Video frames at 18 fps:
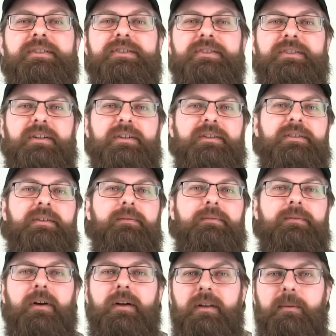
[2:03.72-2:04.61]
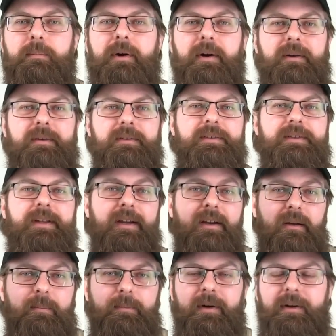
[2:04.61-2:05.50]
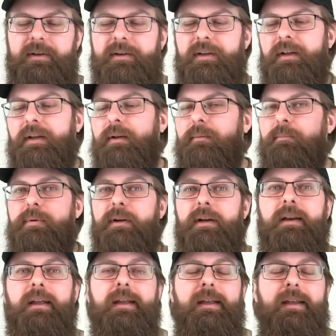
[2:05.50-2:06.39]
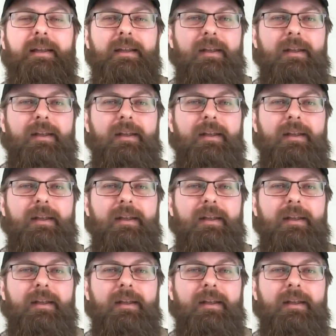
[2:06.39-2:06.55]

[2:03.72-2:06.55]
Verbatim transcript: to start to fall apart and tear apart. But